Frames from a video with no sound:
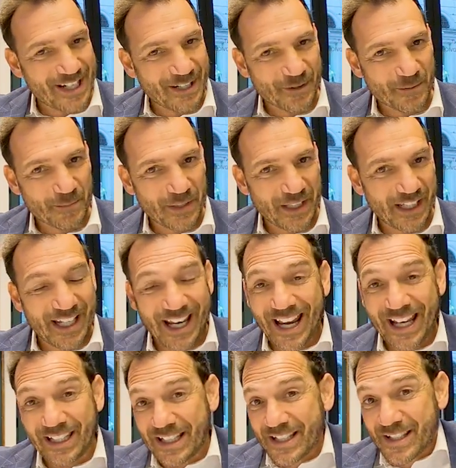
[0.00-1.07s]
tells me,
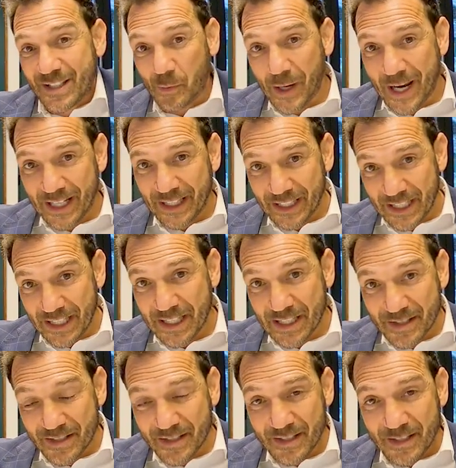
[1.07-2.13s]
and it's the way it
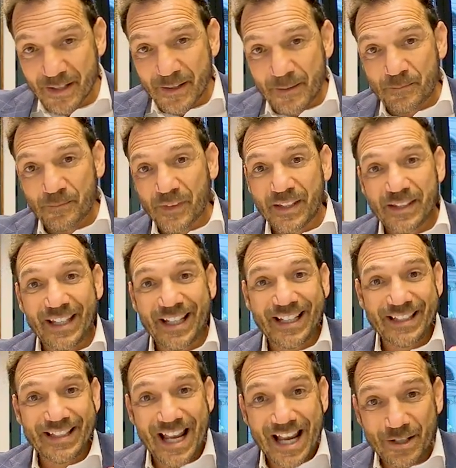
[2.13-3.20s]
is, the
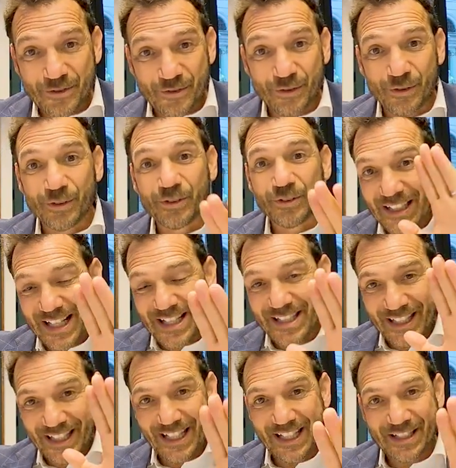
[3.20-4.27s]
cadastral
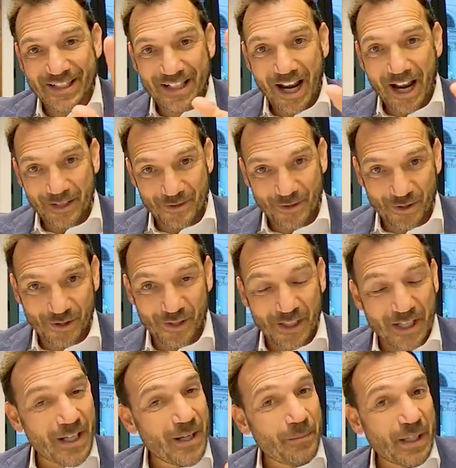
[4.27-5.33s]
doesn't get touched.
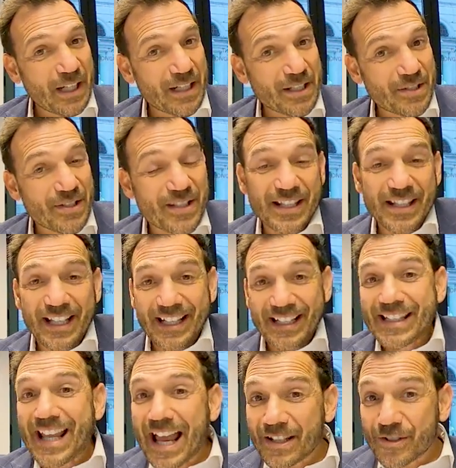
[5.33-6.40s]
Because you see, the
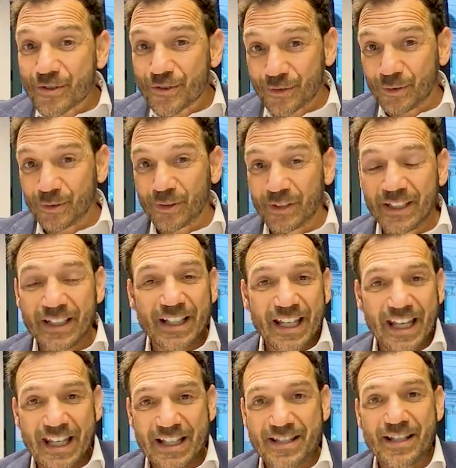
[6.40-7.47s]
cadastral,
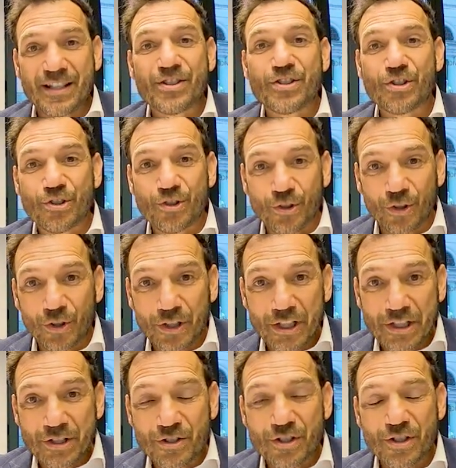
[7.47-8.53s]
it's a
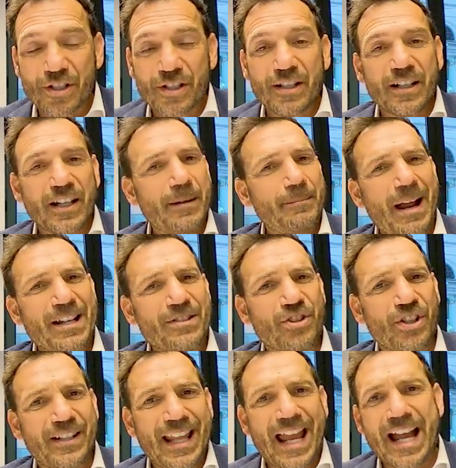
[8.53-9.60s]
storage.
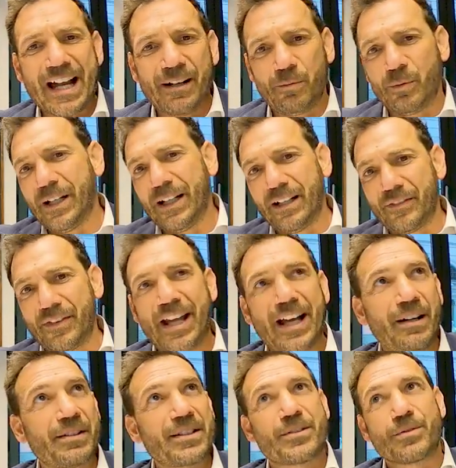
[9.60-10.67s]
Imagine now, well,
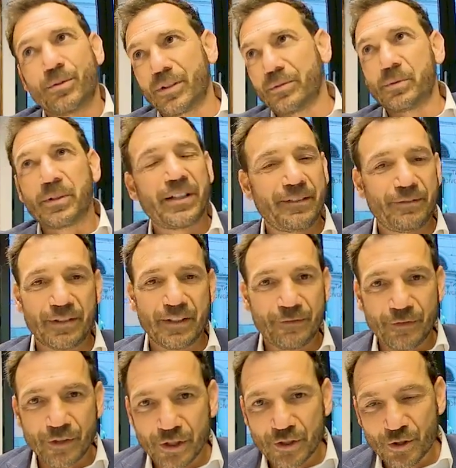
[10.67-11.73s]
now it's all, we live in a
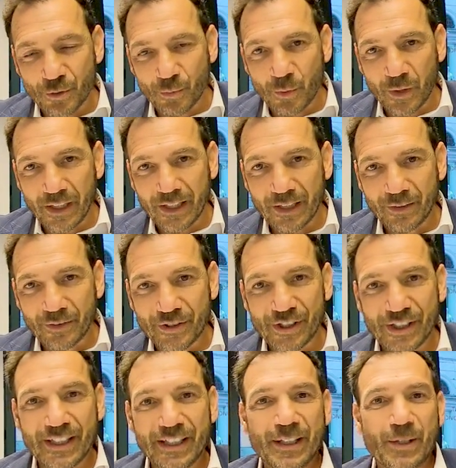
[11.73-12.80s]
virtual world